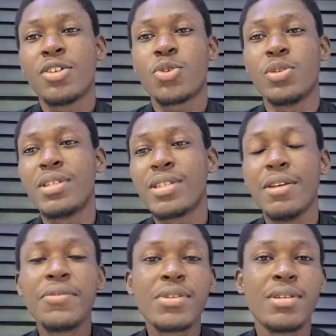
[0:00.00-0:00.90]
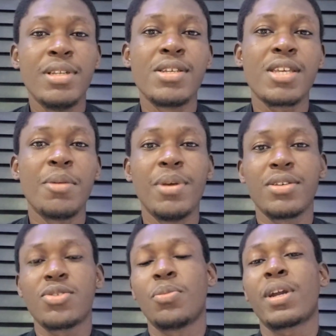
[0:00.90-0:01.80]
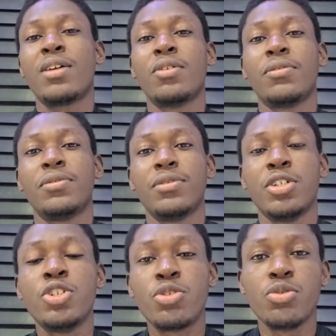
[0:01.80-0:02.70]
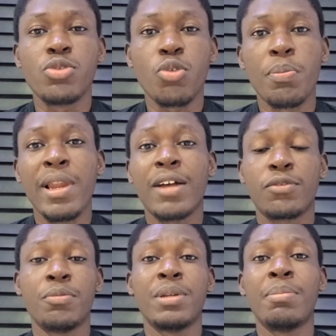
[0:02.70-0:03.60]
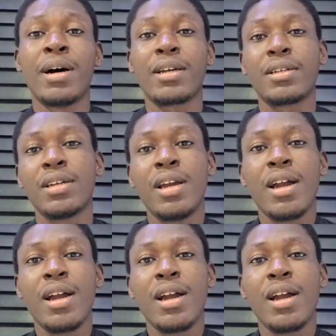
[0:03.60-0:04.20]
So this gives the Serbians some kind of issues to play out from the back,